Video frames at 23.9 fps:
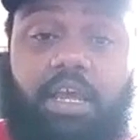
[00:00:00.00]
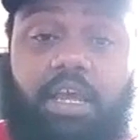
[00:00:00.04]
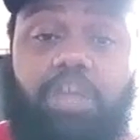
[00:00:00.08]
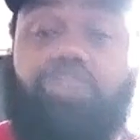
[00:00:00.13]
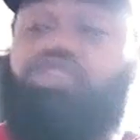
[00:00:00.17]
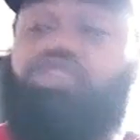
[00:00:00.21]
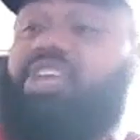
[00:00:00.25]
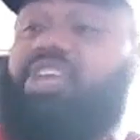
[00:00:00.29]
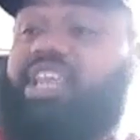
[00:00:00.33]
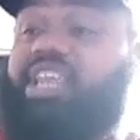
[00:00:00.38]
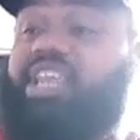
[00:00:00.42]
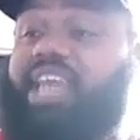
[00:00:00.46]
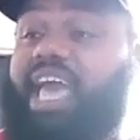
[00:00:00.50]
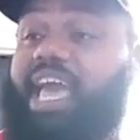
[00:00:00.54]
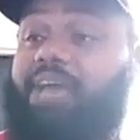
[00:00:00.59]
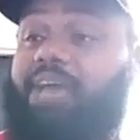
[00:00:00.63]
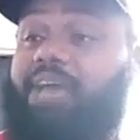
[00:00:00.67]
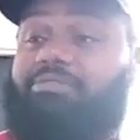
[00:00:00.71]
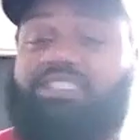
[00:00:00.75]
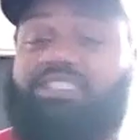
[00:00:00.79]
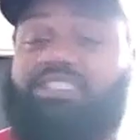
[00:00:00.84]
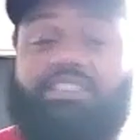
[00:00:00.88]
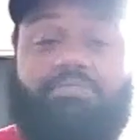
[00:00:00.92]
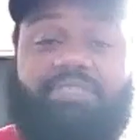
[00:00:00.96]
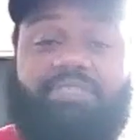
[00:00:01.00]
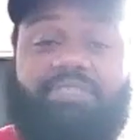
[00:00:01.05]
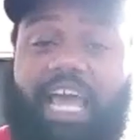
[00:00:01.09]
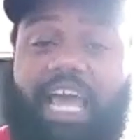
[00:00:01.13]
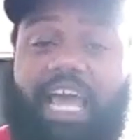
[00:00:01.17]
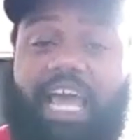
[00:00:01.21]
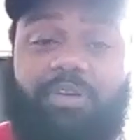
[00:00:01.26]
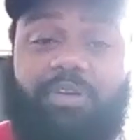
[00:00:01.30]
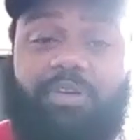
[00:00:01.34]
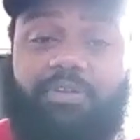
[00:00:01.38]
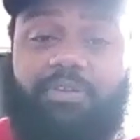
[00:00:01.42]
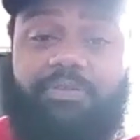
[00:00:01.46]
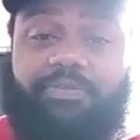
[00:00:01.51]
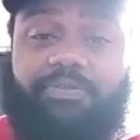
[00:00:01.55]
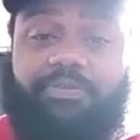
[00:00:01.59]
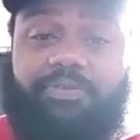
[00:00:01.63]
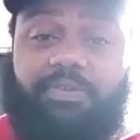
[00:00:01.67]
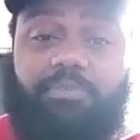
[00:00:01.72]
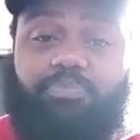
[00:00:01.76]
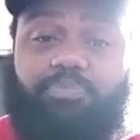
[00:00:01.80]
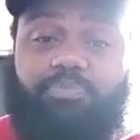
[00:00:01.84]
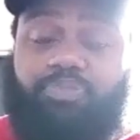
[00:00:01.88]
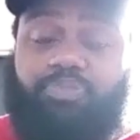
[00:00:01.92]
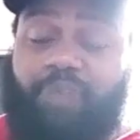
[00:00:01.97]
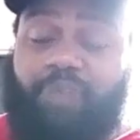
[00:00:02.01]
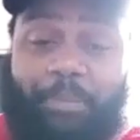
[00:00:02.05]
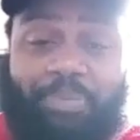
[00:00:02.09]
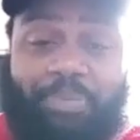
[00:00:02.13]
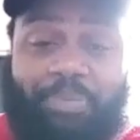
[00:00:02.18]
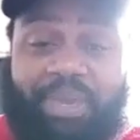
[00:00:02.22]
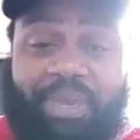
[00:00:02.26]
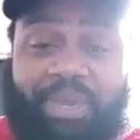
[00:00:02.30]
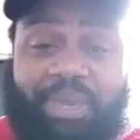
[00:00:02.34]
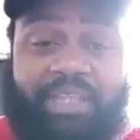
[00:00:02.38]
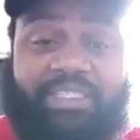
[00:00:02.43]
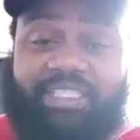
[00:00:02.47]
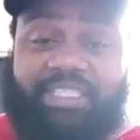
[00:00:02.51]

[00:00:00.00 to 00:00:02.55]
you need to have some type of prepping,